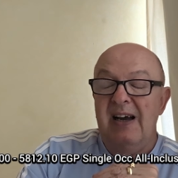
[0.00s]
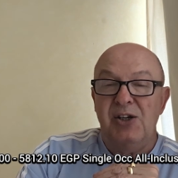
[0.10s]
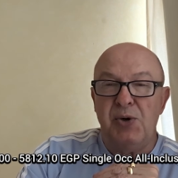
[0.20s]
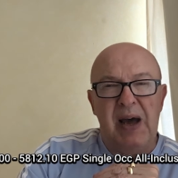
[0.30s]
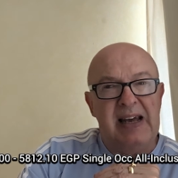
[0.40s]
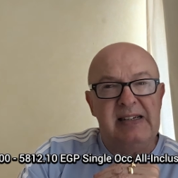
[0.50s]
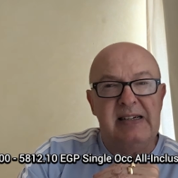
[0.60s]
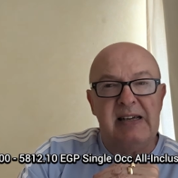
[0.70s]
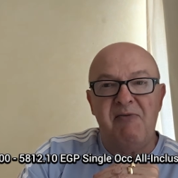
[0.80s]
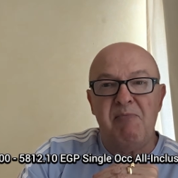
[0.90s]
So
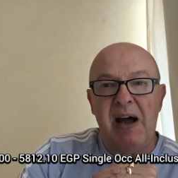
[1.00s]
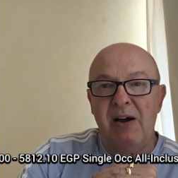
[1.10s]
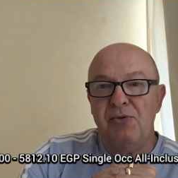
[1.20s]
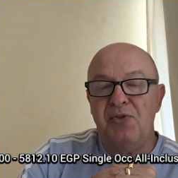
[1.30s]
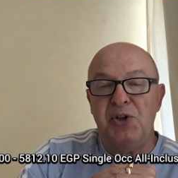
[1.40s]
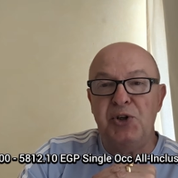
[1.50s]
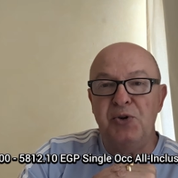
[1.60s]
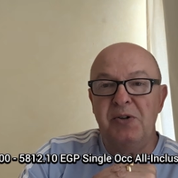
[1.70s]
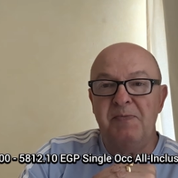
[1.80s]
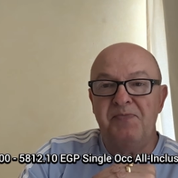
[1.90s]
£87 for
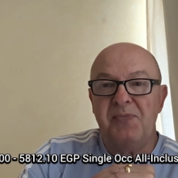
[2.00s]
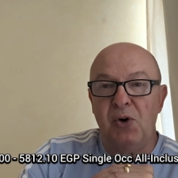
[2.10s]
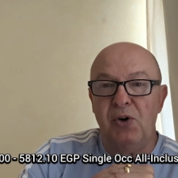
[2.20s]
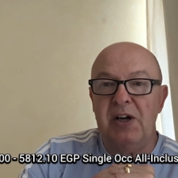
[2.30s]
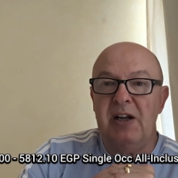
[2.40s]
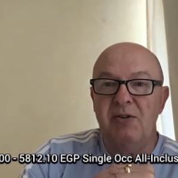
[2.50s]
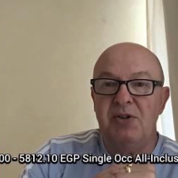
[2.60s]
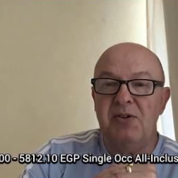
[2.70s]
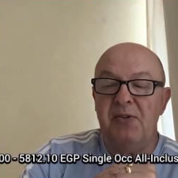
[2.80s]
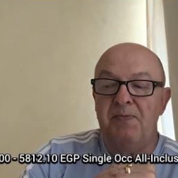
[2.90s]
June, all
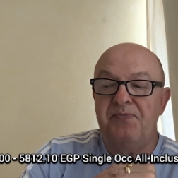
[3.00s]
inclusive.